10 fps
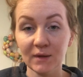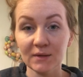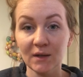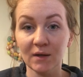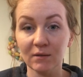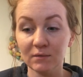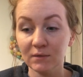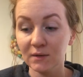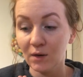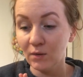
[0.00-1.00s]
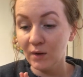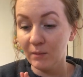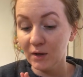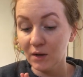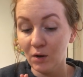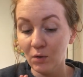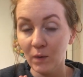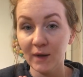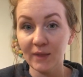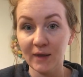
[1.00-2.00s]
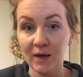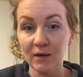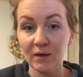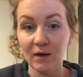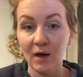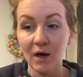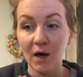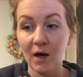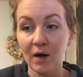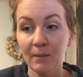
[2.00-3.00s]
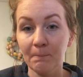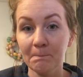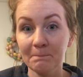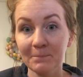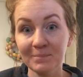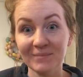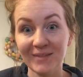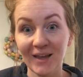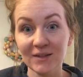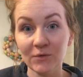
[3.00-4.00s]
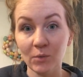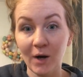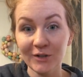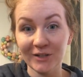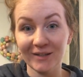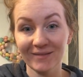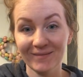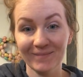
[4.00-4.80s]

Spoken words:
that's it. So let me know what you think. Thanks for watching.